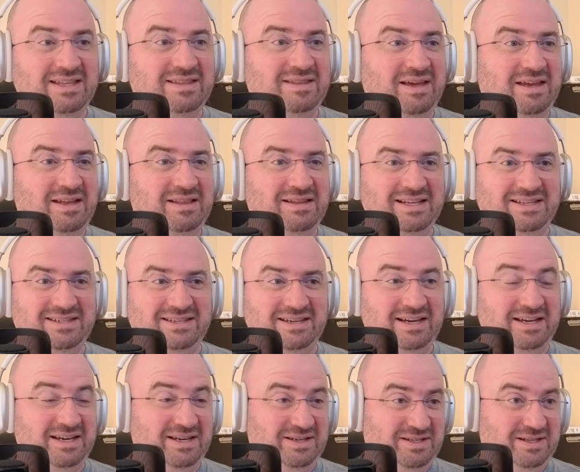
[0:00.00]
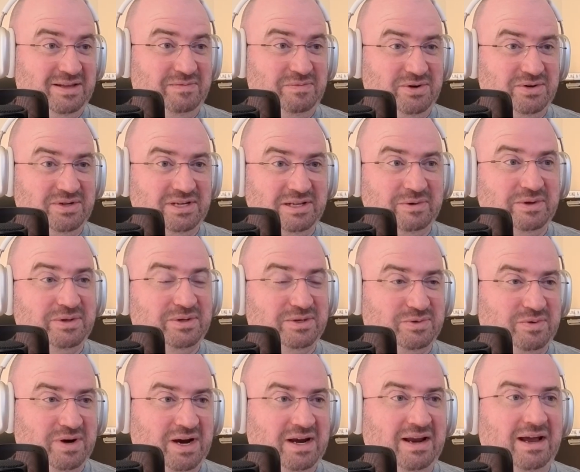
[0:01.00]
then let's say, because Lim, you're dealing with
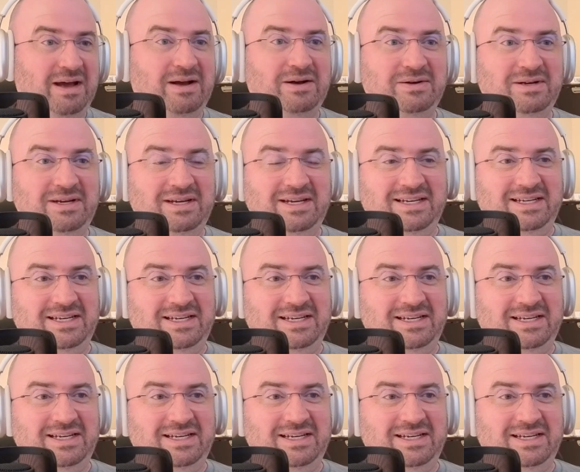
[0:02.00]
this right now,